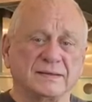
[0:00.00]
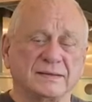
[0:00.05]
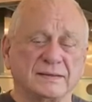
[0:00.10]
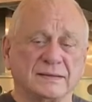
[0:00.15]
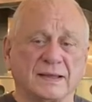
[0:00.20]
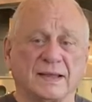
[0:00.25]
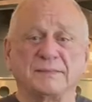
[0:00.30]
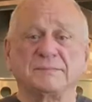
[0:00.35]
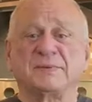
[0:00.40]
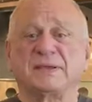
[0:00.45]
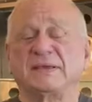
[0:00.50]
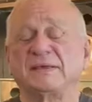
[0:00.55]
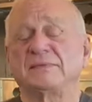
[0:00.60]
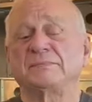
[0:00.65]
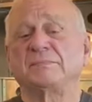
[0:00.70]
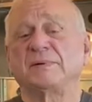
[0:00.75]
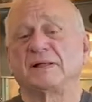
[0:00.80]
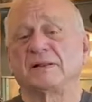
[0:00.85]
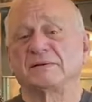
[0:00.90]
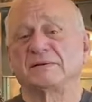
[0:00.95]
I'm Keith
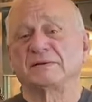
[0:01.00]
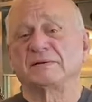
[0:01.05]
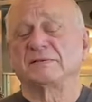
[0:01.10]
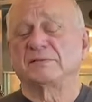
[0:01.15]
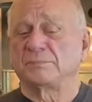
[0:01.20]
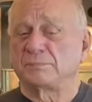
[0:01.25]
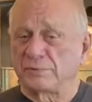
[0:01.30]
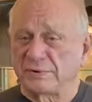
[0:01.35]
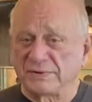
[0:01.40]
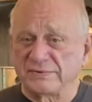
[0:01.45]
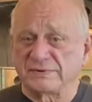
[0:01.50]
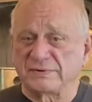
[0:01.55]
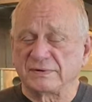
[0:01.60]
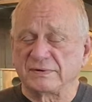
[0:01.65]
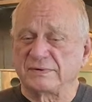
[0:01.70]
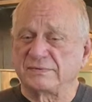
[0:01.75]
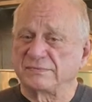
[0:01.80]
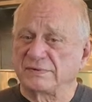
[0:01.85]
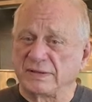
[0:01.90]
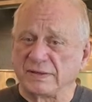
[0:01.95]
Melton, the
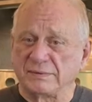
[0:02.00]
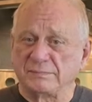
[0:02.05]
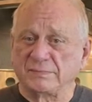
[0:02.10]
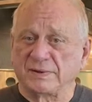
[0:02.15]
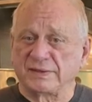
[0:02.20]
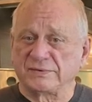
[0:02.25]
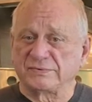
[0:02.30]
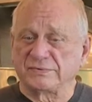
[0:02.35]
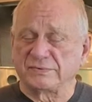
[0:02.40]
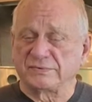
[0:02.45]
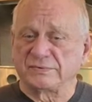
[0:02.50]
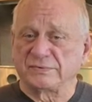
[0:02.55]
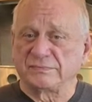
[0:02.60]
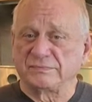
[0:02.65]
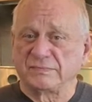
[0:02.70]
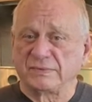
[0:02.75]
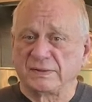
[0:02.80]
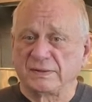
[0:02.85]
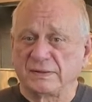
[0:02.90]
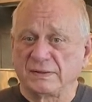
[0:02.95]
president of Cane Masters.
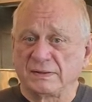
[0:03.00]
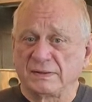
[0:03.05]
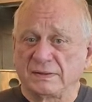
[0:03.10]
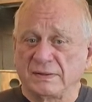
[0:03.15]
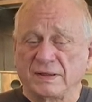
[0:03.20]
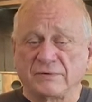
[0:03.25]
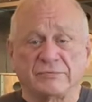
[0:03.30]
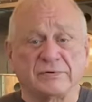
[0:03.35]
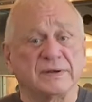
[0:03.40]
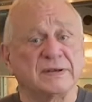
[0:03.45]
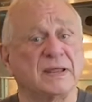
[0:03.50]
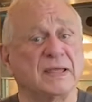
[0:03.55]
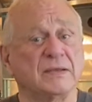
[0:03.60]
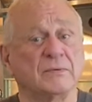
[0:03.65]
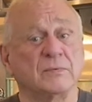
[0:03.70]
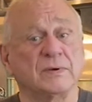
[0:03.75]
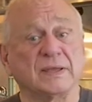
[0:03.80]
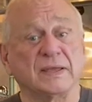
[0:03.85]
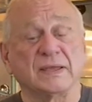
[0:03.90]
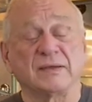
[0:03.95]
Every day
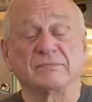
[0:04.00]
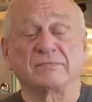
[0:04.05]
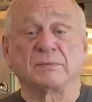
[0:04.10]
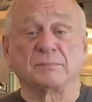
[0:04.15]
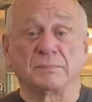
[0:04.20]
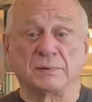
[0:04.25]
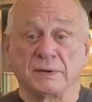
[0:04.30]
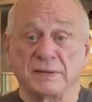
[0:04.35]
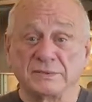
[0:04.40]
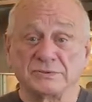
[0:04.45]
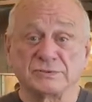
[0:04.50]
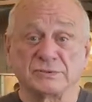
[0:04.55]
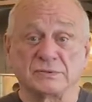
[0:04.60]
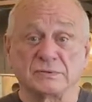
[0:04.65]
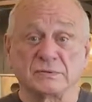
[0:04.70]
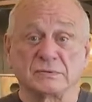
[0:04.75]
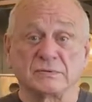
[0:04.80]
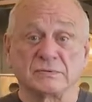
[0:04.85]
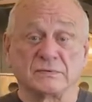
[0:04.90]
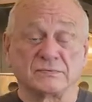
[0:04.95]
we have the
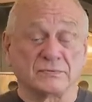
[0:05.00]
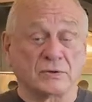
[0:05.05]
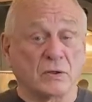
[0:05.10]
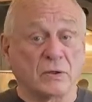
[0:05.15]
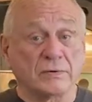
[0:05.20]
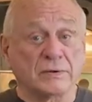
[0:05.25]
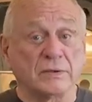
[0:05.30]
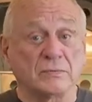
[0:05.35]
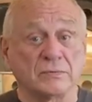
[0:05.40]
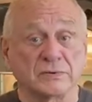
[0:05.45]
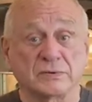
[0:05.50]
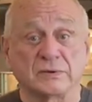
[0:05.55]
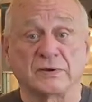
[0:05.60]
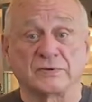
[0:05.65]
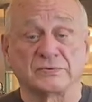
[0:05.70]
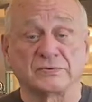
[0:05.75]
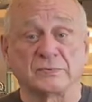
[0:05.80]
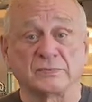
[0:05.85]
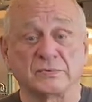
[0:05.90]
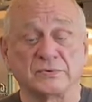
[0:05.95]
pleasure of talking with
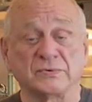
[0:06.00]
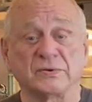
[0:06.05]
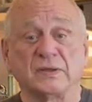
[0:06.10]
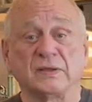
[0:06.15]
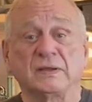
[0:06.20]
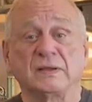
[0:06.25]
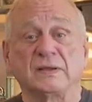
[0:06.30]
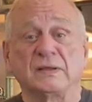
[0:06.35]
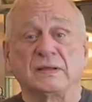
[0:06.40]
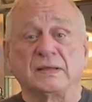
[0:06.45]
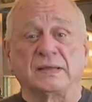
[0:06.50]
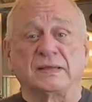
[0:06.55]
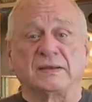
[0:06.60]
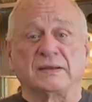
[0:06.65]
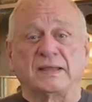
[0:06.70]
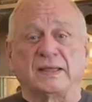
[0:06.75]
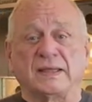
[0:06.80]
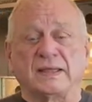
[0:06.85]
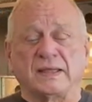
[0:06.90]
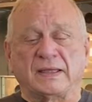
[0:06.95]
customers and
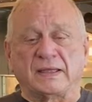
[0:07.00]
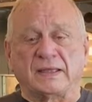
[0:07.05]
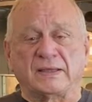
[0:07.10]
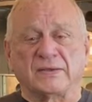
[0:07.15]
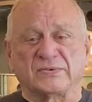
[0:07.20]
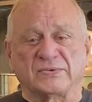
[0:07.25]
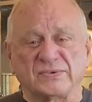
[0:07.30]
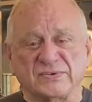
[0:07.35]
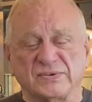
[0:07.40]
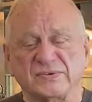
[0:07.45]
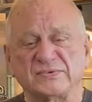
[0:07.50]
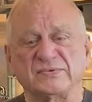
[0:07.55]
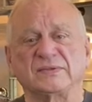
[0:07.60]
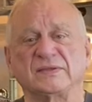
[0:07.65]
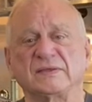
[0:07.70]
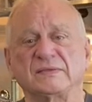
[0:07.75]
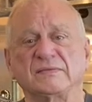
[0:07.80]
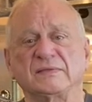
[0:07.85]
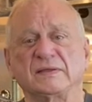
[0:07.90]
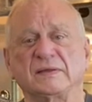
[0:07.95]

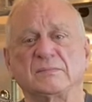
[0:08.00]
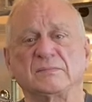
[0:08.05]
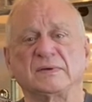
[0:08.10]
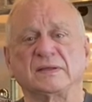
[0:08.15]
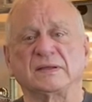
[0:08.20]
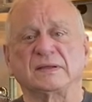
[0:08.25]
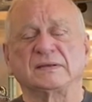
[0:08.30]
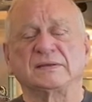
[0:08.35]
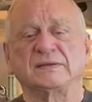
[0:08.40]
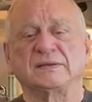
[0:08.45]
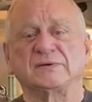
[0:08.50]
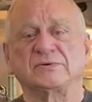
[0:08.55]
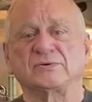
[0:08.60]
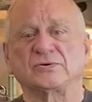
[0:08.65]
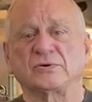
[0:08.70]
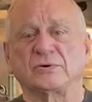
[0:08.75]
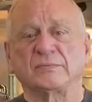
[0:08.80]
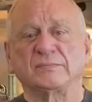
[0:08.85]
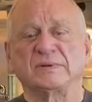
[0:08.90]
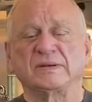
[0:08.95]
assisting them in
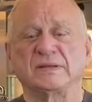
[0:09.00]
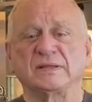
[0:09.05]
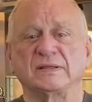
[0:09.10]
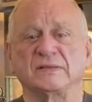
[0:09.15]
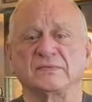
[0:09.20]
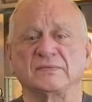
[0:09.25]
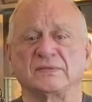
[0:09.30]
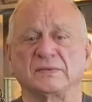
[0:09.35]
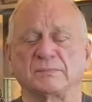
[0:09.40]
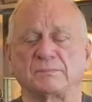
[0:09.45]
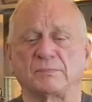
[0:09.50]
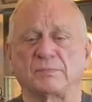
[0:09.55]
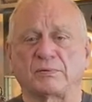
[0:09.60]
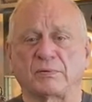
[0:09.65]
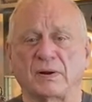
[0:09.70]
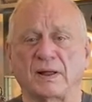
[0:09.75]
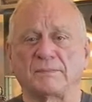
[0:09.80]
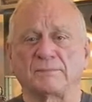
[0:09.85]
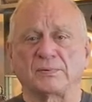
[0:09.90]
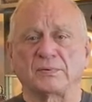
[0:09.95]
determining the
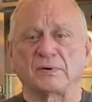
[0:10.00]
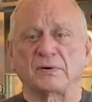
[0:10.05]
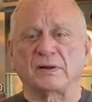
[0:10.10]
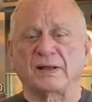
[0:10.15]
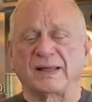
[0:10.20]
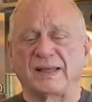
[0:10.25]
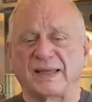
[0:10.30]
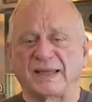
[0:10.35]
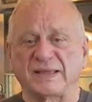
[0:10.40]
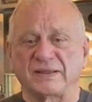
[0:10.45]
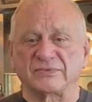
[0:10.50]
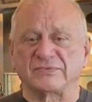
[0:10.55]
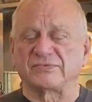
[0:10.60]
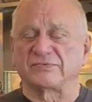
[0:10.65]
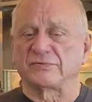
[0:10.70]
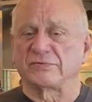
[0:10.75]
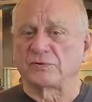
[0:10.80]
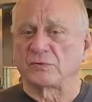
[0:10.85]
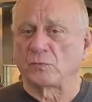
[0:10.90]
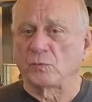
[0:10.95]
proper height
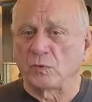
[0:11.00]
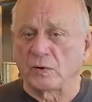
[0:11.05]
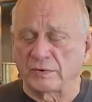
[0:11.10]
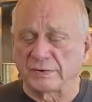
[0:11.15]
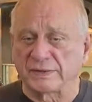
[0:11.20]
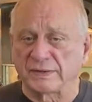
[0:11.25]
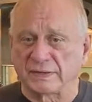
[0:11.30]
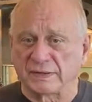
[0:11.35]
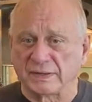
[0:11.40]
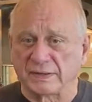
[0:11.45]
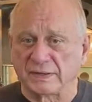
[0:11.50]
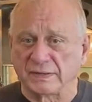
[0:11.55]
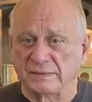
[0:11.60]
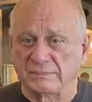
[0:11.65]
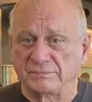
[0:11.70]
for their walking cane.